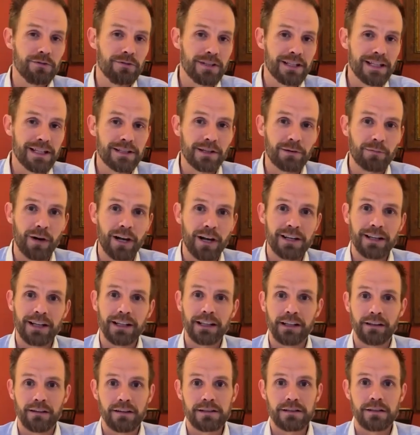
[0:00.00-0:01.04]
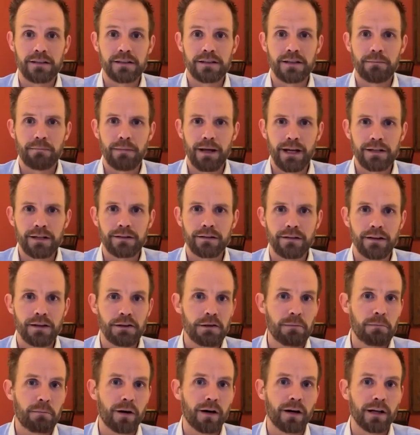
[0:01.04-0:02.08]
need to run a clearance search and make sure that
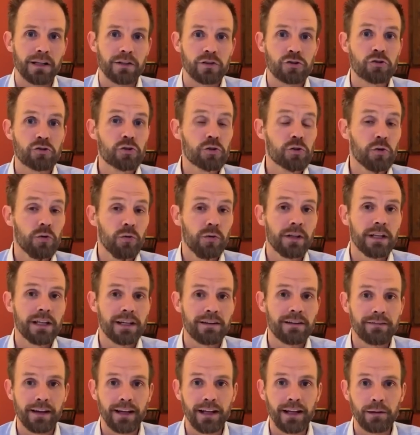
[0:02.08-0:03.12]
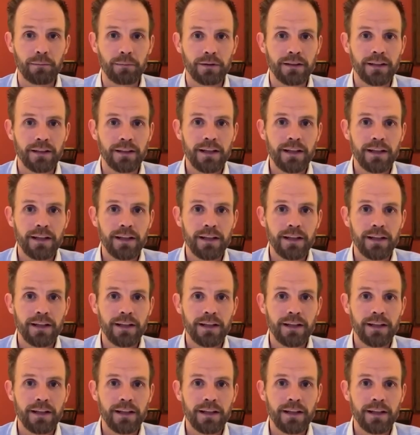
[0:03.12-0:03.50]
the mark is truly available,